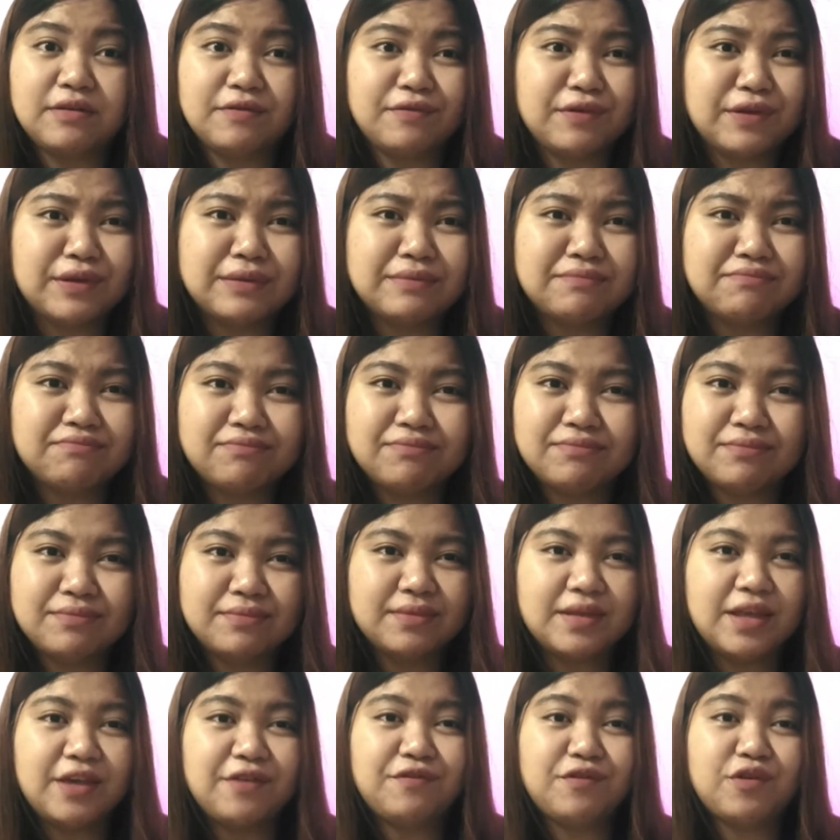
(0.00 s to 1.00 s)
Even
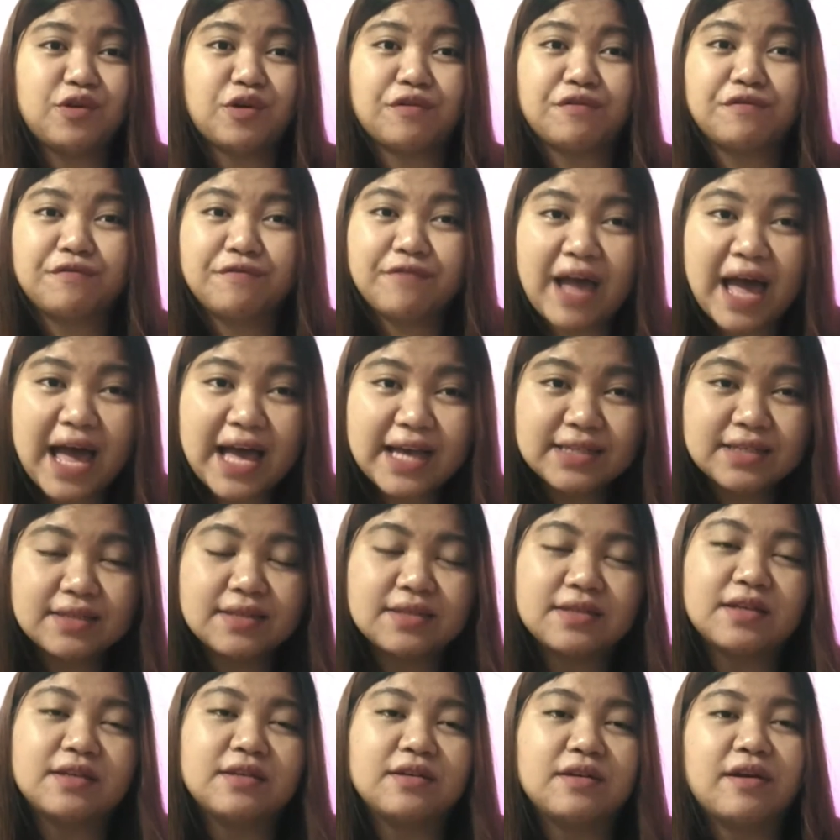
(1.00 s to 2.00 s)
if you're
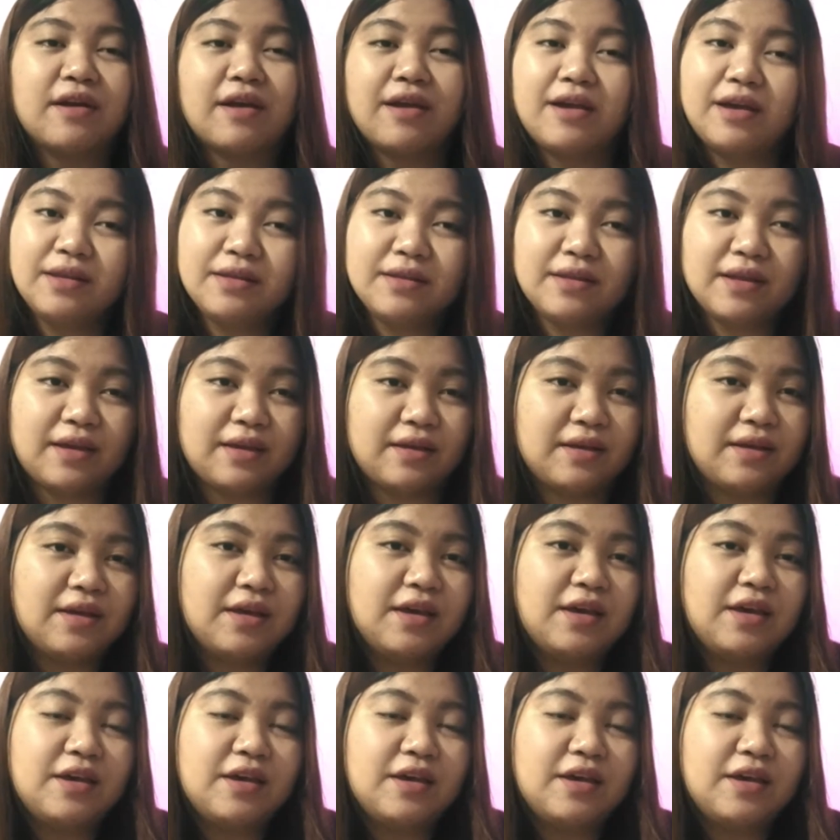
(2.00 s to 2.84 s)
fast in creating,